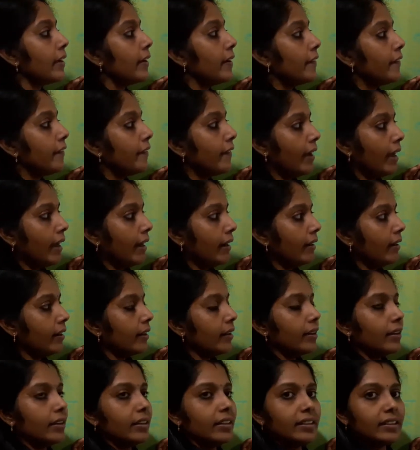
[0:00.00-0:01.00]
When
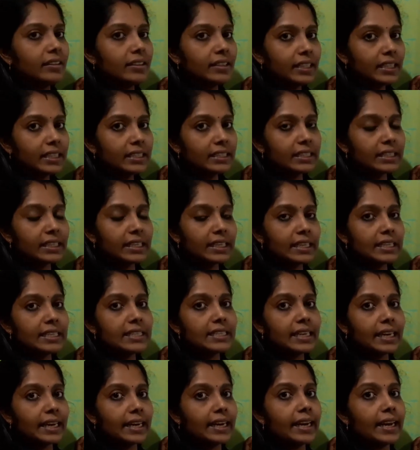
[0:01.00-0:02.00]
this is
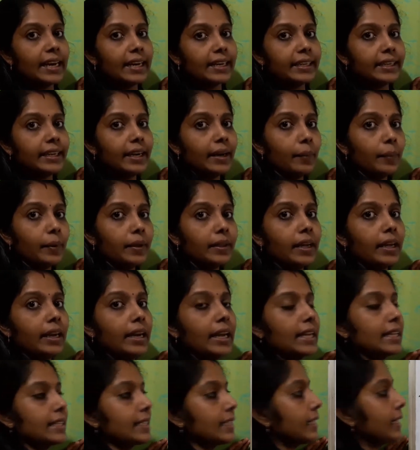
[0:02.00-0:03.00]
connected with an
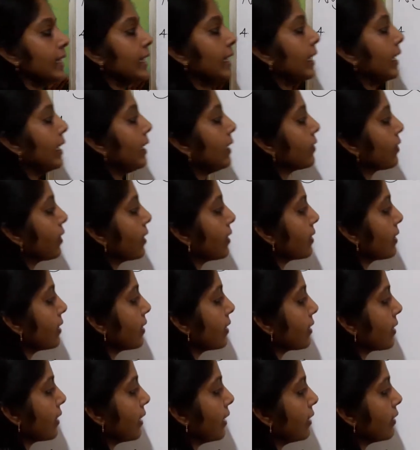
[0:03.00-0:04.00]
external
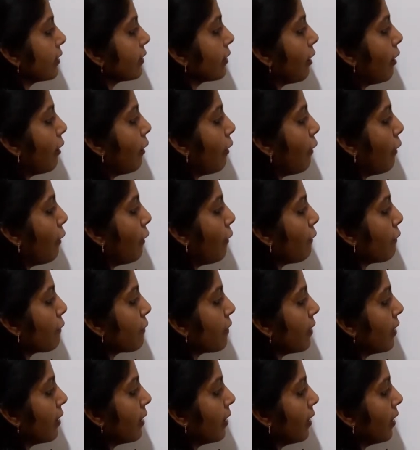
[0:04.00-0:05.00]
resistance of
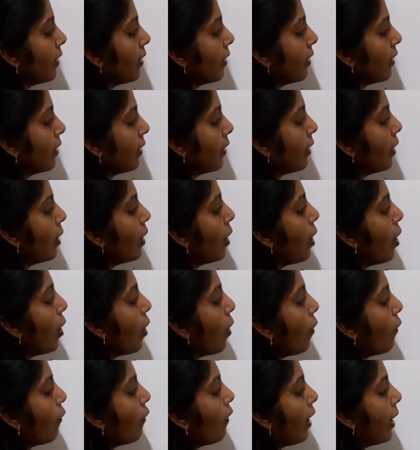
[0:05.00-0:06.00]

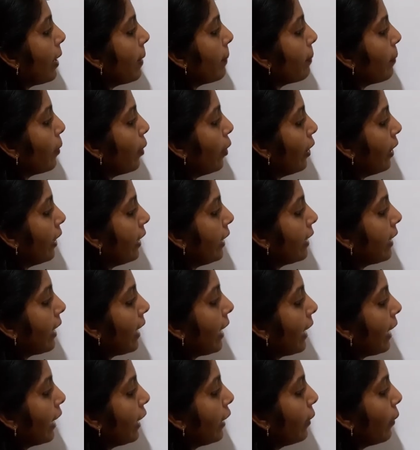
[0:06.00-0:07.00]

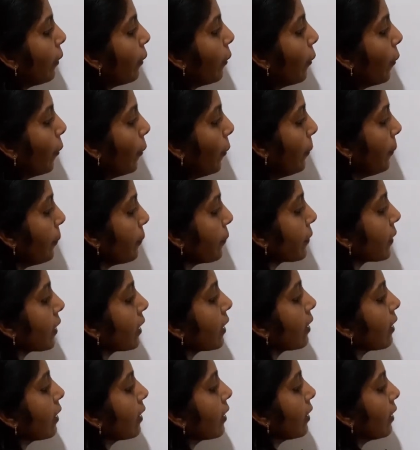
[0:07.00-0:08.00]
1.9 ohm,
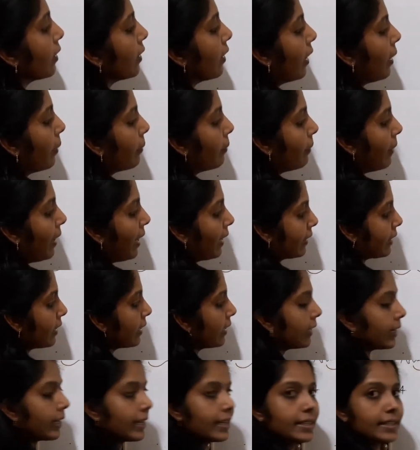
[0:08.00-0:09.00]
I am marking
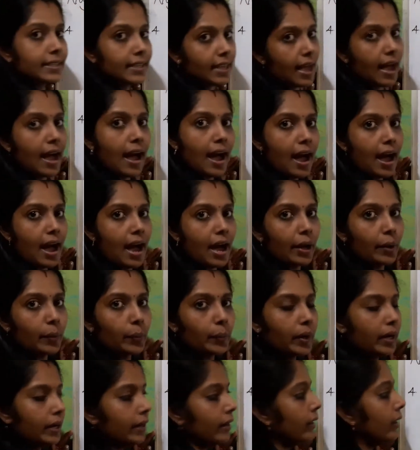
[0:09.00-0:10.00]
it as
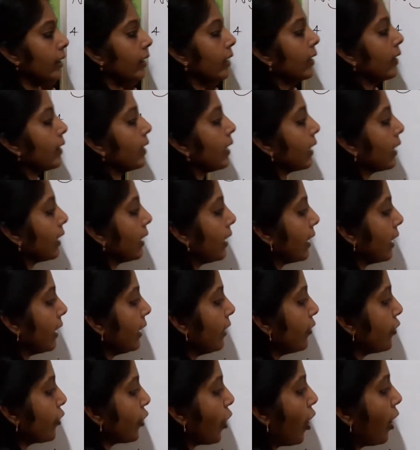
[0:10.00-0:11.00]
R1. The
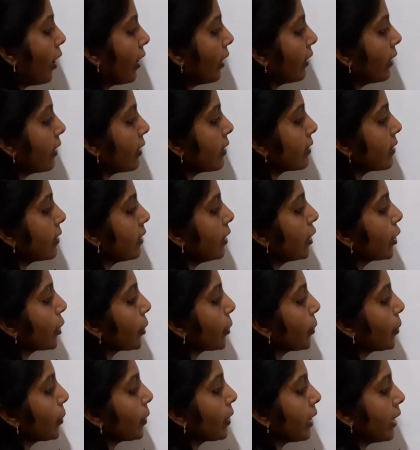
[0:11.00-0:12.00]
current drawn in the
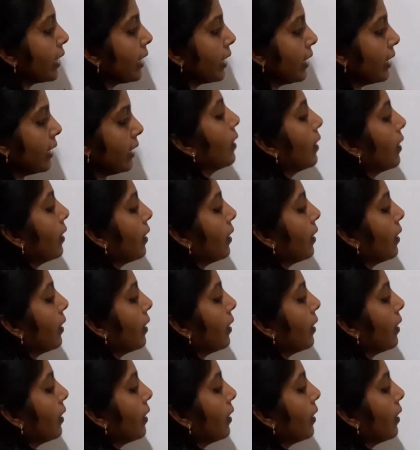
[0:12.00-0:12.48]
circuit is